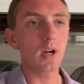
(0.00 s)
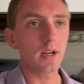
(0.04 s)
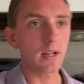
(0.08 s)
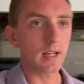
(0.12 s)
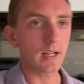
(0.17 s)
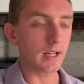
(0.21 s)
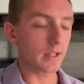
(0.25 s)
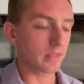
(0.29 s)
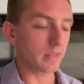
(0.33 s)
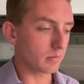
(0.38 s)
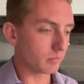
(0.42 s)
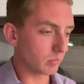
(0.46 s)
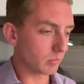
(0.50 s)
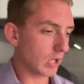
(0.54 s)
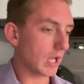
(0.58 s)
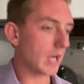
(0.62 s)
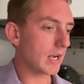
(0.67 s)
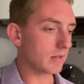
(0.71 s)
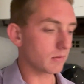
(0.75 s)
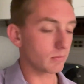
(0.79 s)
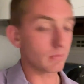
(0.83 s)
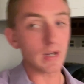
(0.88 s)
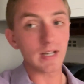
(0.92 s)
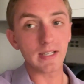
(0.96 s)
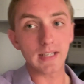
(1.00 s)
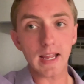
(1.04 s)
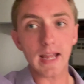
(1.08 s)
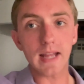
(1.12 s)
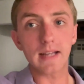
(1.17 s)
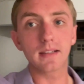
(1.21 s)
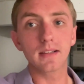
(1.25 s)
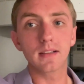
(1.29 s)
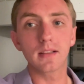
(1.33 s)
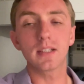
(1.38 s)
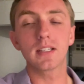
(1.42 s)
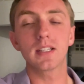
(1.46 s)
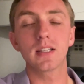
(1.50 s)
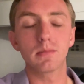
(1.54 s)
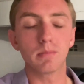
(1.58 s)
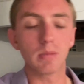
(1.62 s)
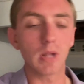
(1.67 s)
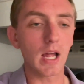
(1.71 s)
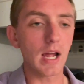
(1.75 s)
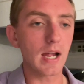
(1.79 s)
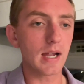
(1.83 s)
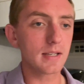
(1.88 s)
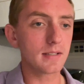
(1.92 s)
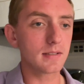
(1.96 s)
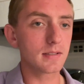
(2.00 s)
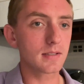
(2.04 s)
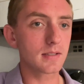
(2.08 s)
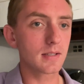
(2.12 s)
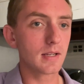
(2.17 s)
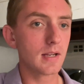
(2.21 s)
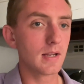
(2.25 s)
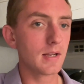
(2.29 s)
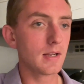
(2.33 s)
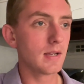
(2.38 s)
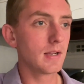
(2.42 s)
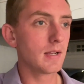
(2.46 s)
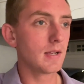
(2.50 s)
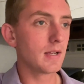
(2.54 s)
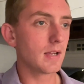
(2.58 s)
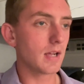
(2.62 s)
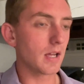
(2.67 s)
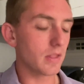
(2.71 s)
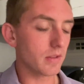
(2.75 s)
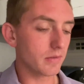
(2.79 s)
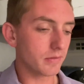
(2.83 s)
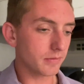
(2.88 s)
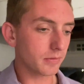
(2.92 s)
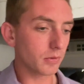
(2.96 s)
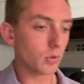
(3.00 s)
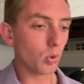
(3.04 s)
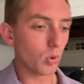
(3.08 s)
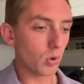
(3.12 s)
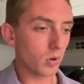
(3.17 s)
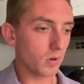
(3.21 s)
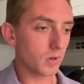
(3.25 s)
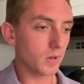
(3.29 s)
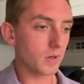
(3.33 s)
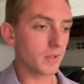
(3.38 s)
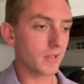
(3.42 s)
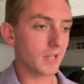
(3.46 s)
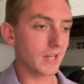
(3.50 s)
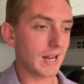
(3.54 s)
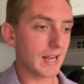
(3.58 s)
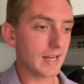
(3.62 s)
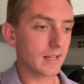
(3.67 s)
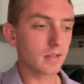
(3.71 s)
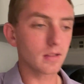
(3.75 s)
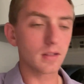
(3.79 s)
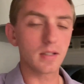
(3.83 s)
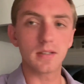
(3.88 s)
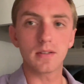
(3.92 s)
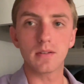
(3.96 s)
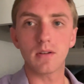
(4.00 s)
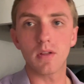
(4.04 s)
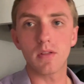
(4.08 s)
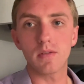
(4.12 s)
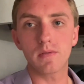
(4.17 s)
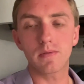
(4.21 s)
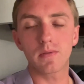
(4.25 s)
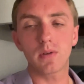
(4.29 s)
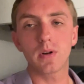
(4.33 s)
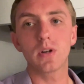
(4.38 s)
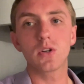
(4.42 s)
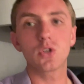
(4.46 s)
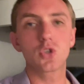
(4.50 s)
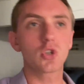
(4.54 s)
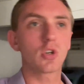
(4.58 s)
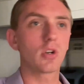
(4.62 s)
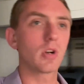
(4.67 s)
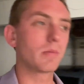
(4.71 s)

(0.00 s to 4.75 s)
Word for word: I got the blind, my dad cleaned the blinds and the floor. Then I cleaned all the furniture.